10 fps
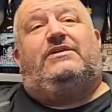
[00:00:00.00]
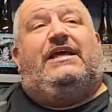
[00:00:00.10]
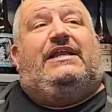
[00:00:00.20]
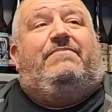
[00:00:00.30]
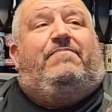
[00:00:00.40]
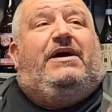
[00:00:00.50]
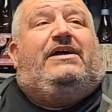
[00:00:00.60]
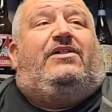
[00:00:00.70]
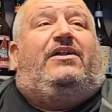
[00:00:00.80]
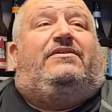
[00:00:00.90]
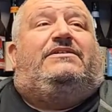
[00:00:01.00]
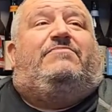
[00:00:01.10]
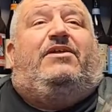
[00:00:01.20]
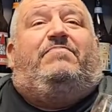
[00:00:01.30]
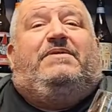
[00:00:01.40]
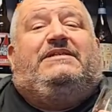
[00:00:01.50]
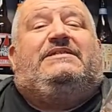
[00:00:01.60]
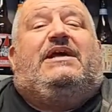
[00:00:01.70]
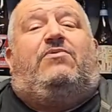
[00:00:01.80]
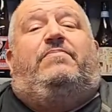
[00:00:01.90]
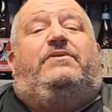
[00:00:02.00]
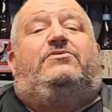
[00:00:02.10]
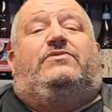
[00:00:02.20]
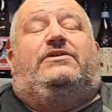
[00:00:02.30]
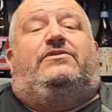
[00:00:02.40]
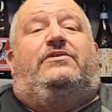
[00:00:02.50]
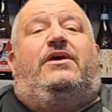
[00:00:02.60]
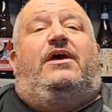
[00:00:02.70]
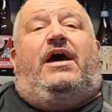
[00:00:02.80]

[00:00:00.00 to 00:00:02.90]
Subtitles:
Again, I didn't buy a lot of it because I'm not a big sour beer drinker.